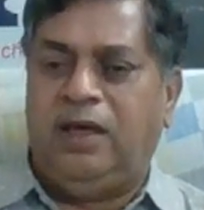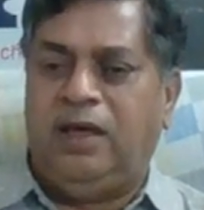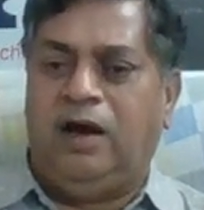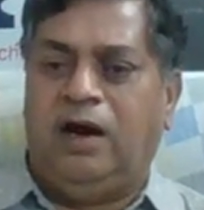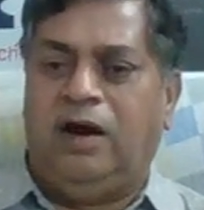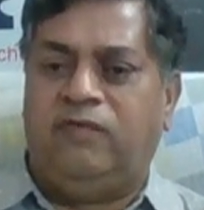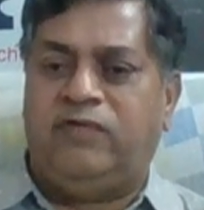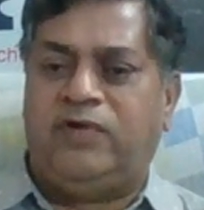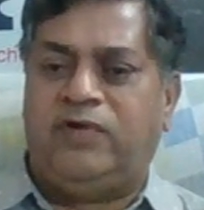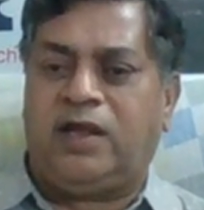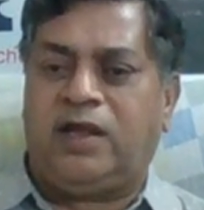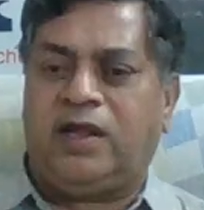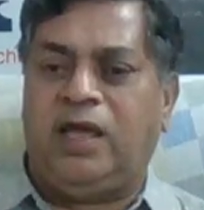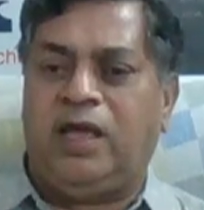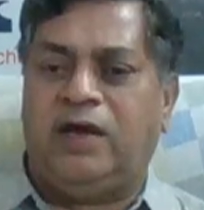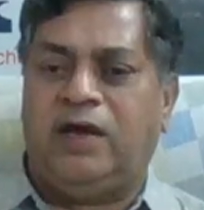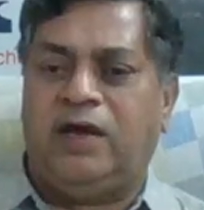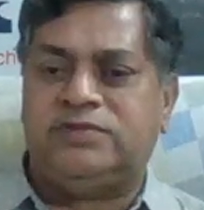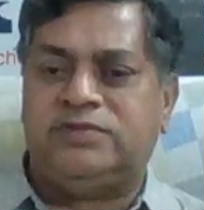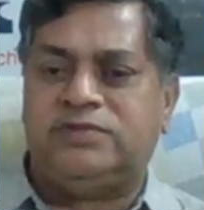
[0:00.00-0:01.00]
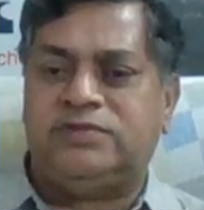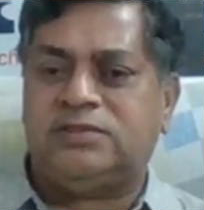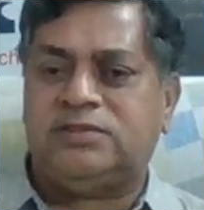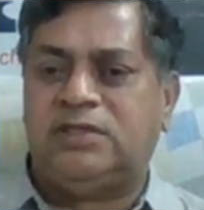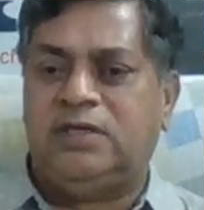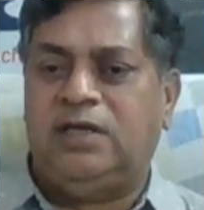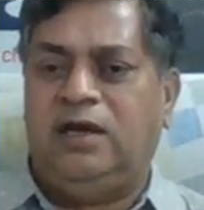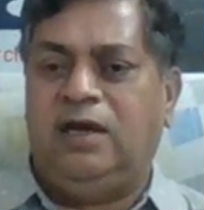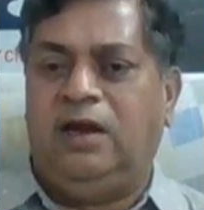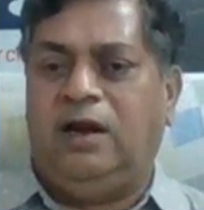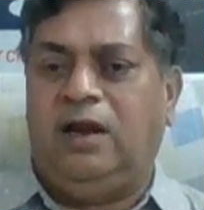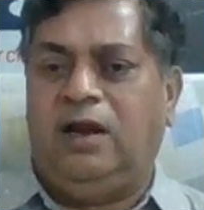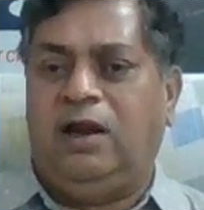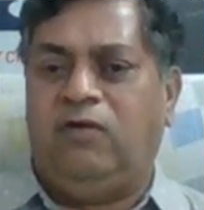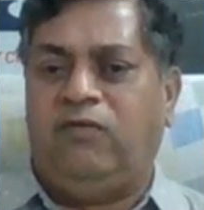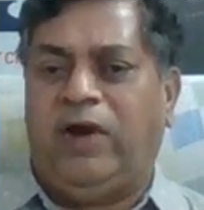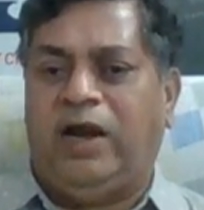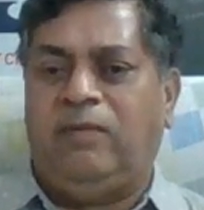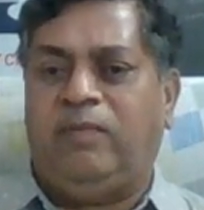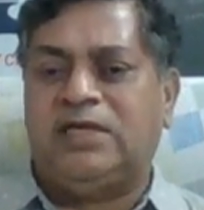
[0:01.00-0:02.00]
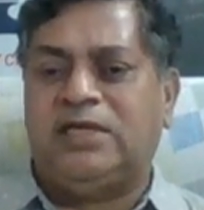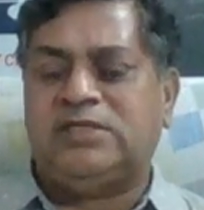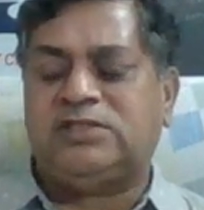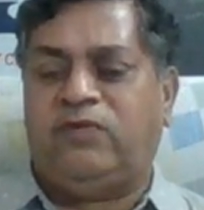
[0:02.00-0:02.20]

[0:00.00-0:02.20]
After King F6, now White plays